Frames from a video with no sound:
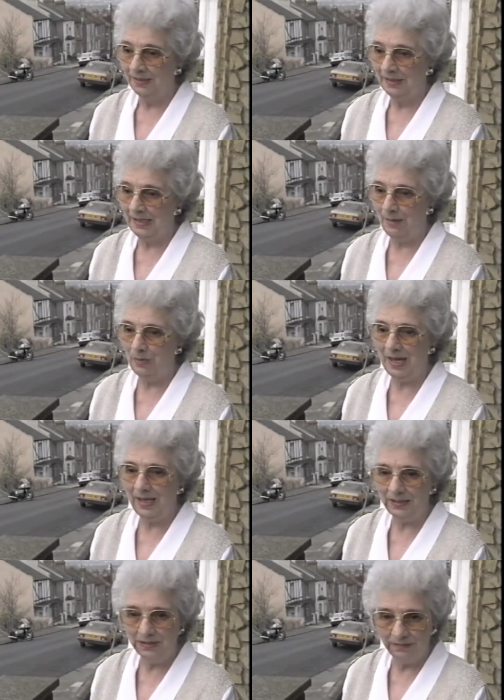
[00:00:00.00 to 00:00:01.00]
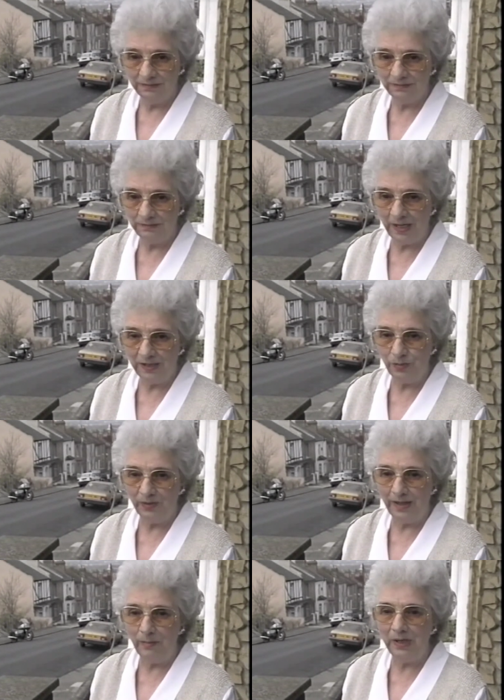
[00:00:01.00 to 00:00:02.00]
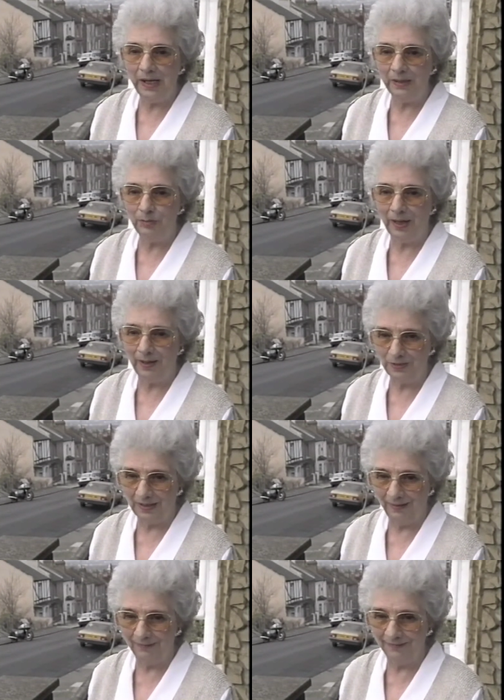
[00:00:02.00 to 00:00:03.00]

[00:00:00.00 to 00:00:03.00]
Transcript: A lemonade made with lemonade powder.